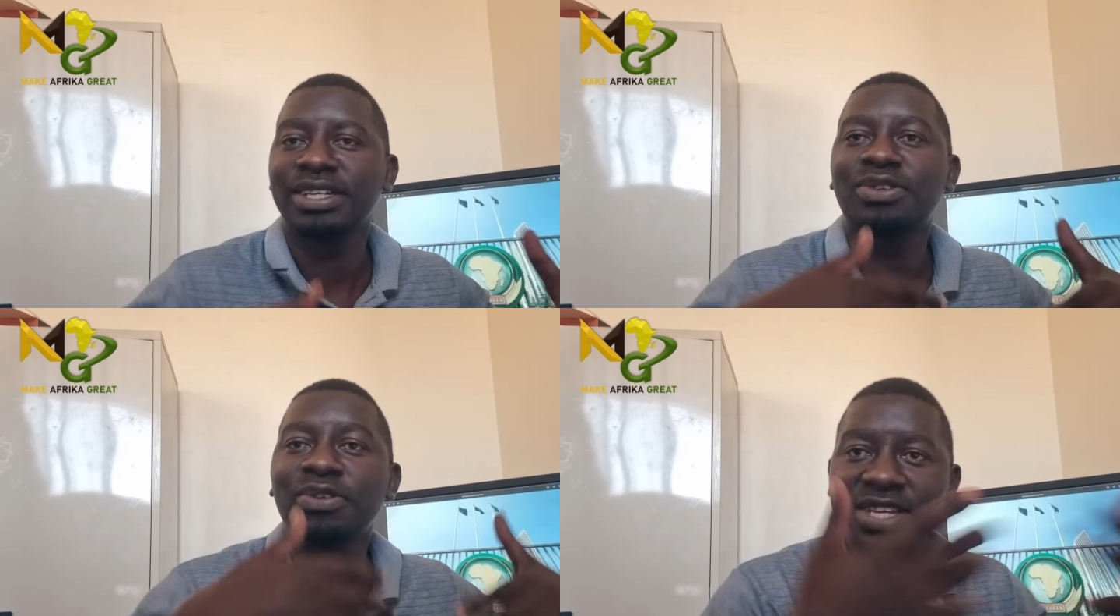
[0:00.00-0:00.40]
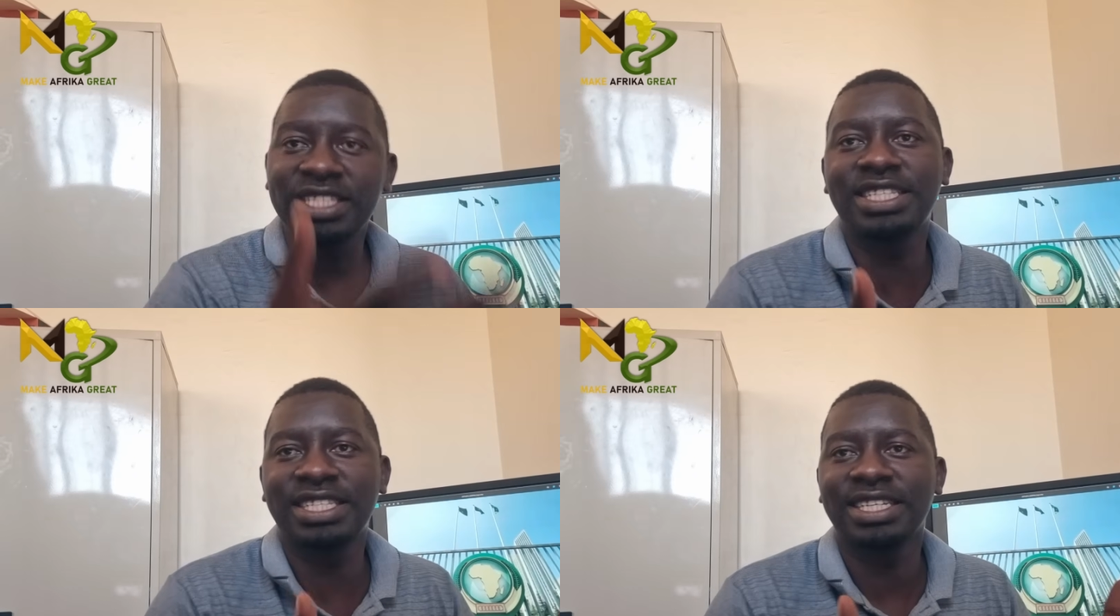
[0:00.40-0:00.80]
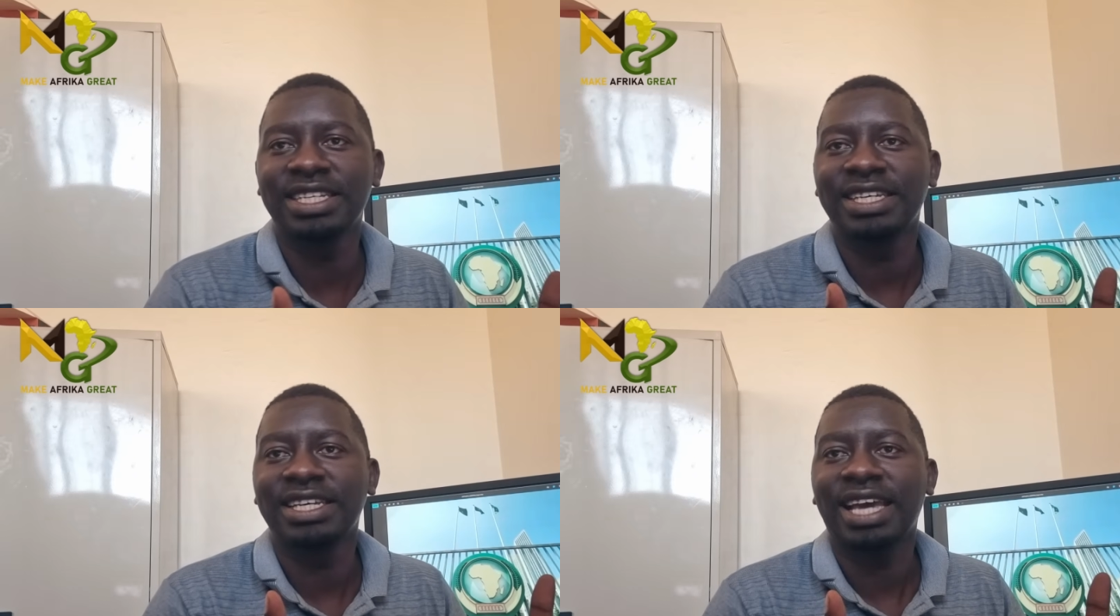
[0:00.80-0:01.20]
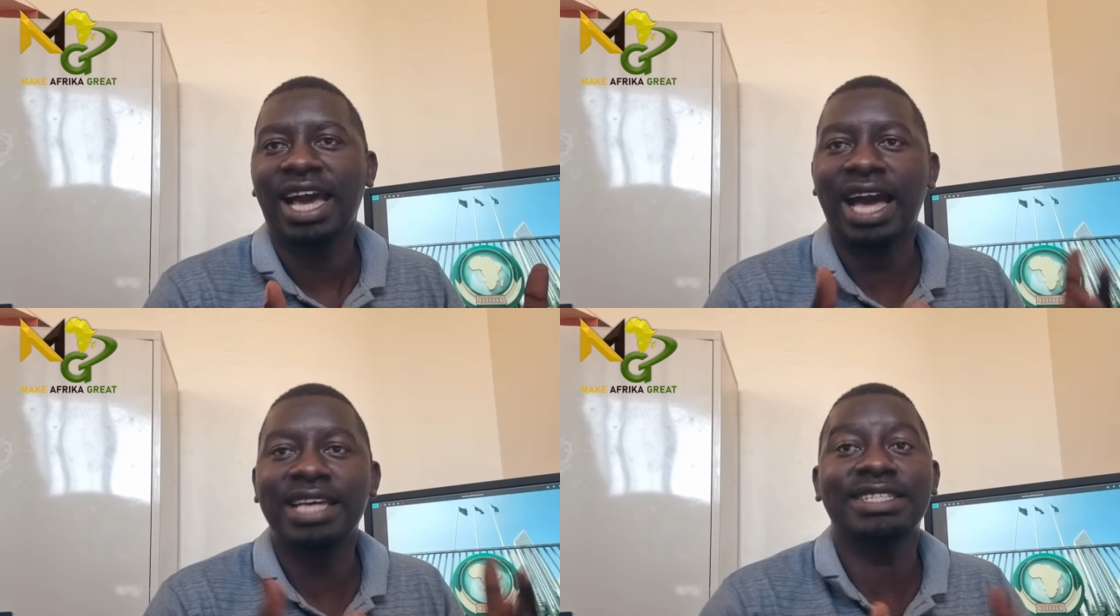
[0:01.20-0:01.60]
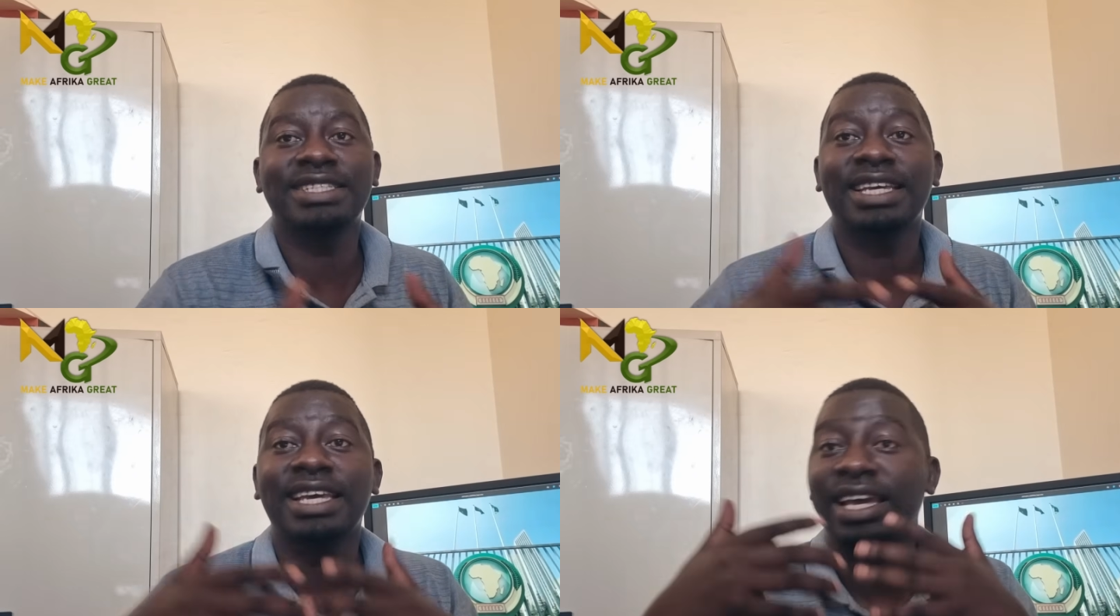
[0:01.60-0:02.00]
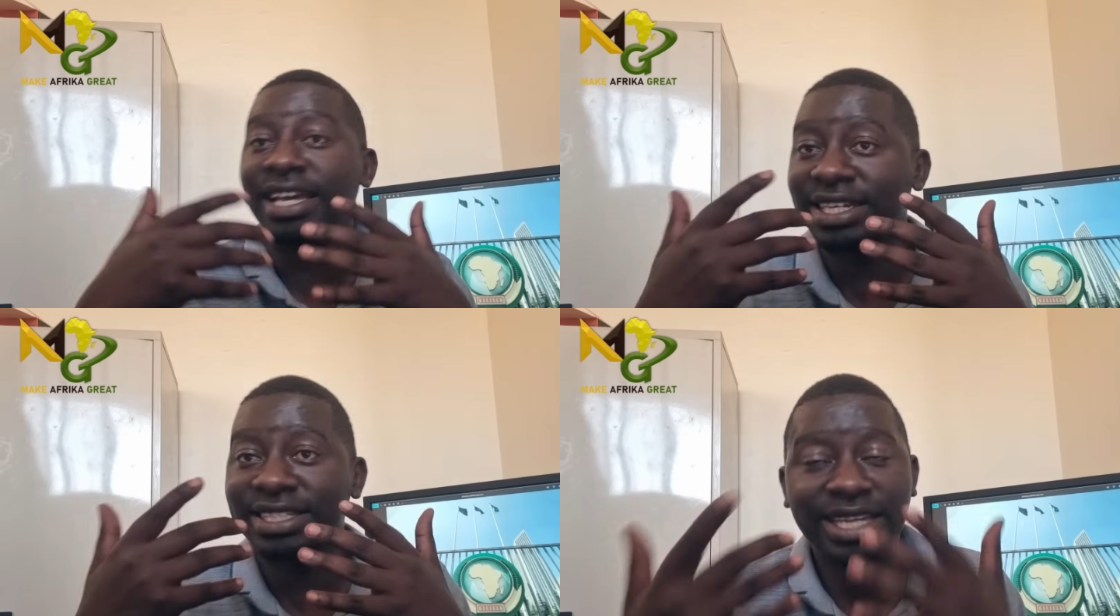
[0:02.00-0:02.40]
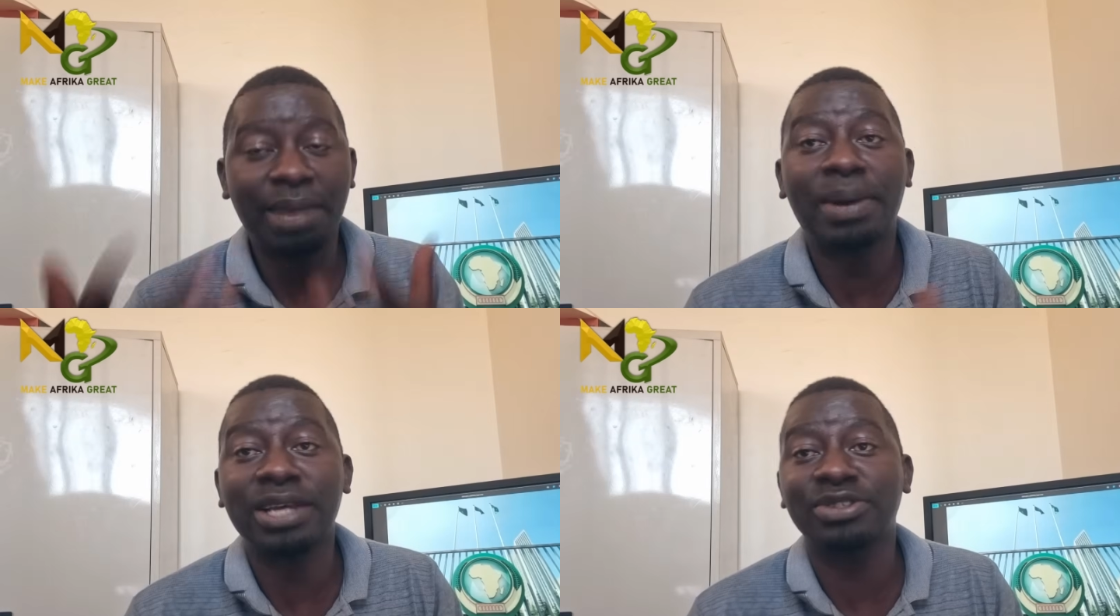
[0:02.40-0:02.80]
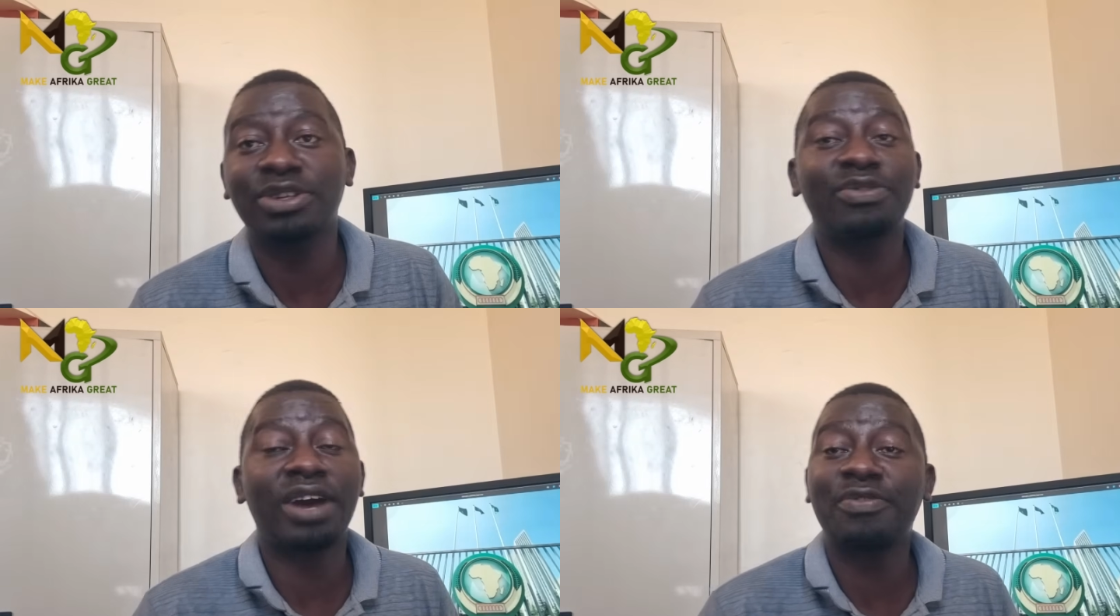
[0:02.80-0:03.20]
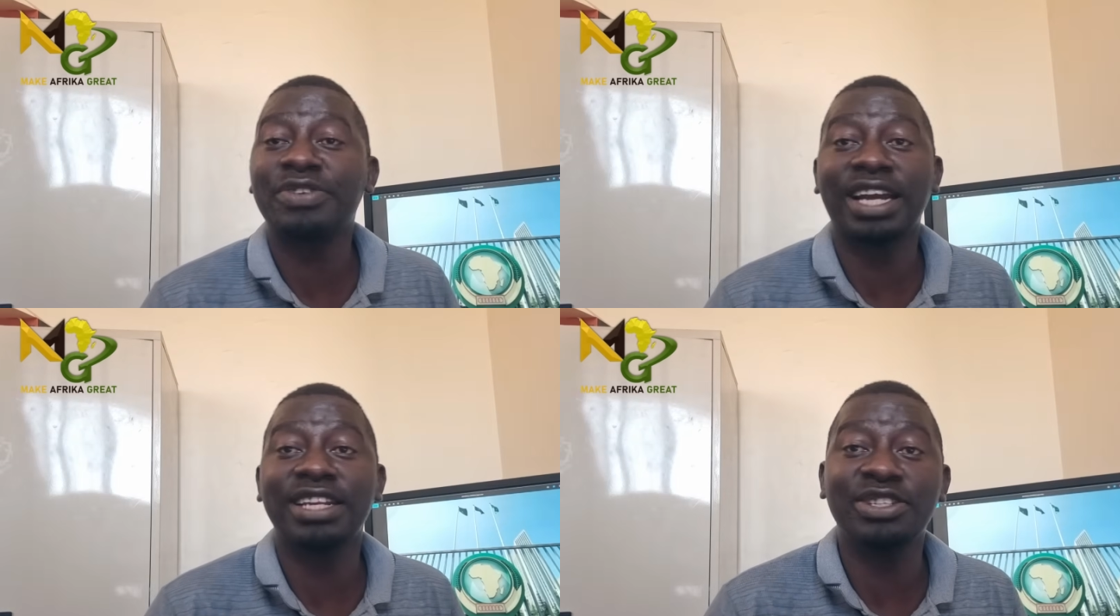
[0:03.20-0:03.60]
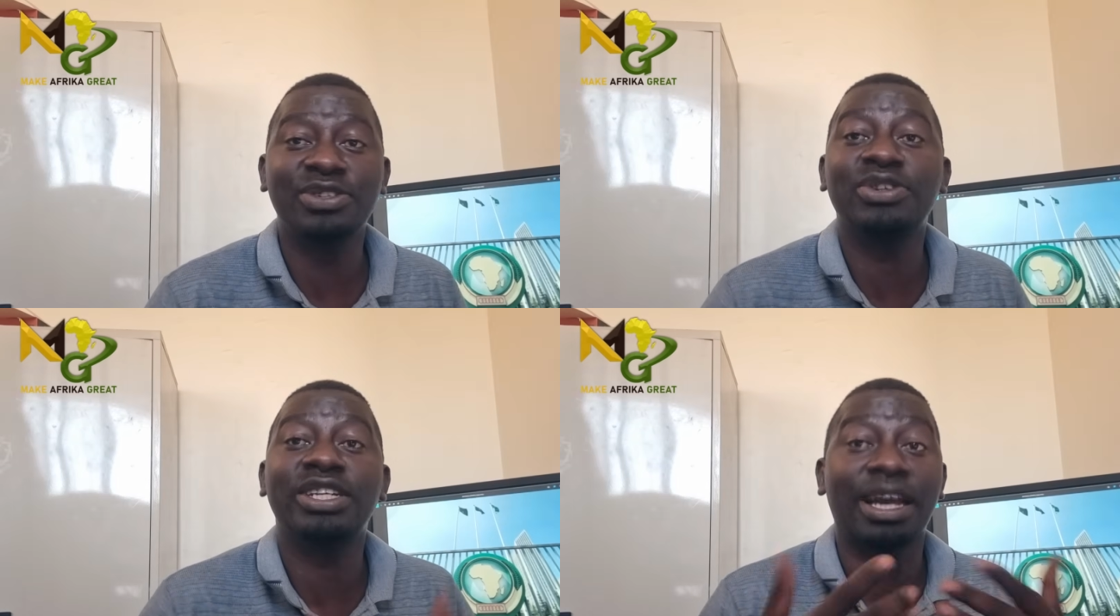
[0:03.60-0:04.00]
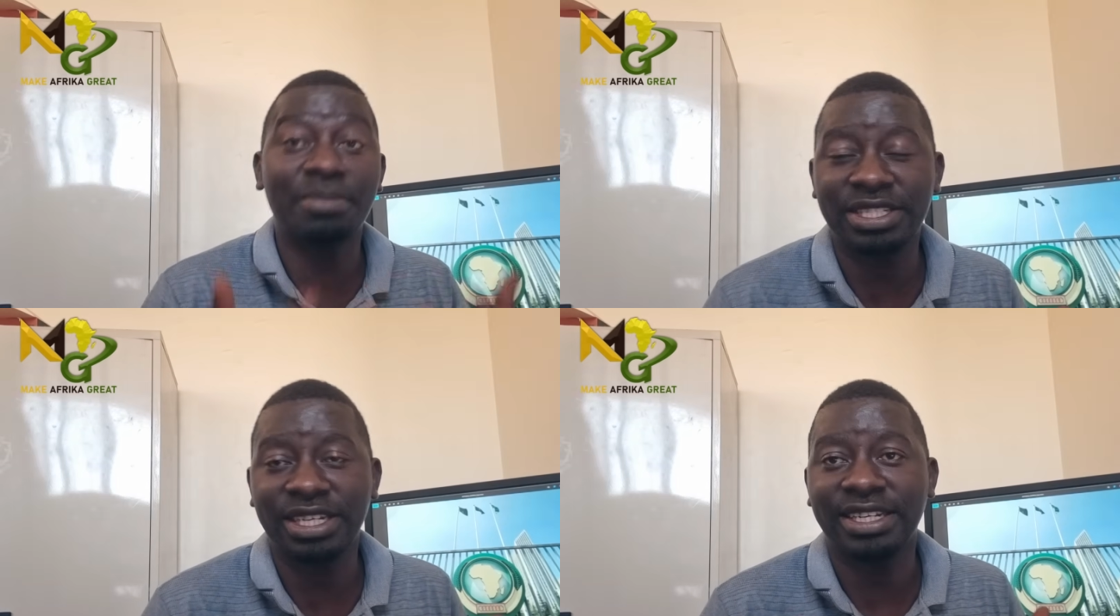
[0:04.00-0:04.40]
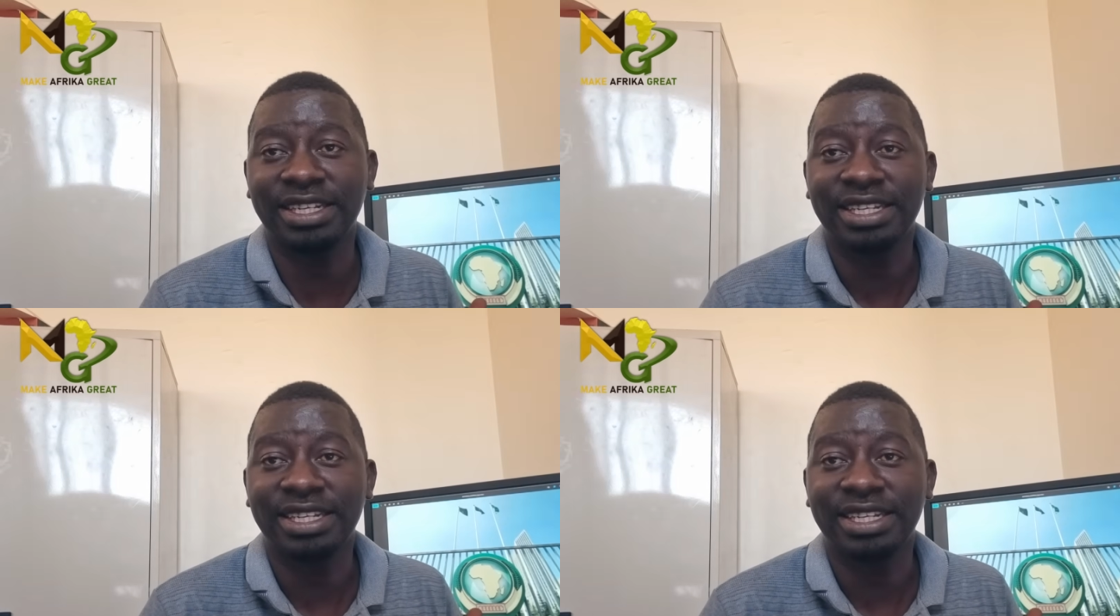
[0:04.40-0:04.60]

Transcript: visit as a chairperson of African Union Commission.